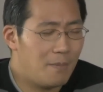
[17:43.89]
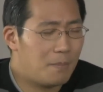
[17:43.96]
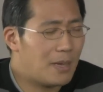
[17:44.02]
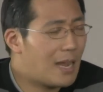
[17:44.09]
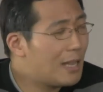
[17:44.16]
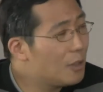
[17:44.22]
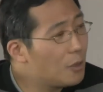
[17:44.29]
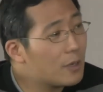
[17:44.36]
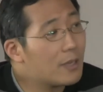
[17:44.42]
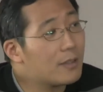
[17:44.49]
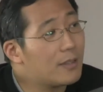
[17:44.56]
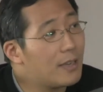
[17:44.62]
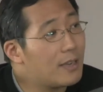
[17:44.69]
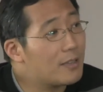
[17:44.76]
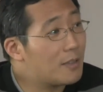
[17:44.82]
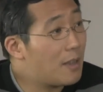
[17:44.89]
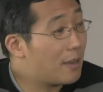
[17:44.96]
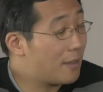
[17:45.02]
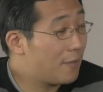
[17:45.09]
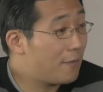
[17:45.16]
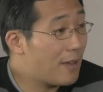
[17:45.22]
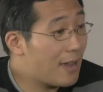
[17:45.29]
but i look at things
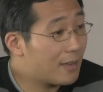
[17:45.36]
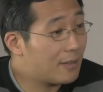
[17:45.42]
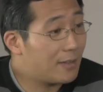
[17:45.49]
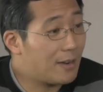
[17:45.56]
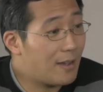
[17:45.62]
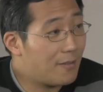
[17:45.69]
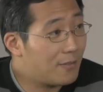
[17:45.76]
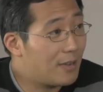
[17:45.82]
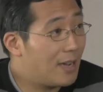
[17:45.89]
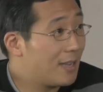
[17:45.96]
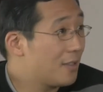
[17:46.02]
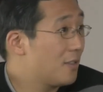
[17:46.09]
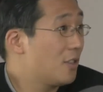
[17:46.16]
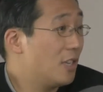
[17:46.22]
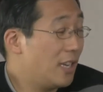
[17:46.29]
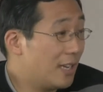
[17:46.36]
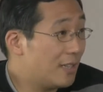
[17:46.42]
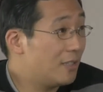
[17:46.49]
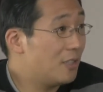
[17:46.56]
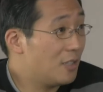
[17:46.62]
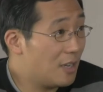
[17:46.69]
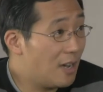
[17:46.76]
like the fact that i've got
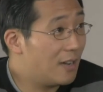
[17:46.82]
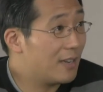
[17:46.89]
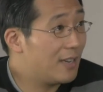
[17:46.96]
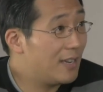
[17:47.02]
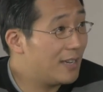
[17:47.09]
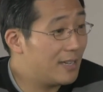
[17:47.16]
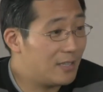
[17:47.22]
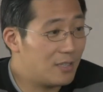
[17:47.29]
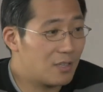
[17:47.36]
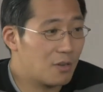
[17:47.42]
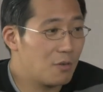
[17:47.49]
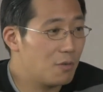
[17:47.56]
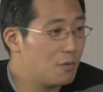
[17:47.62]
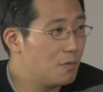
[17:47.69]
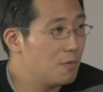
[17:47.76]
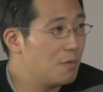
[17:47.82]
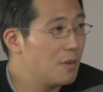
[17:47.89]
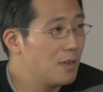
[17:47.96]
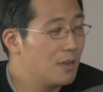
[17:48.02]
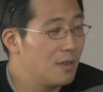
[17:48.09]
kids young kids who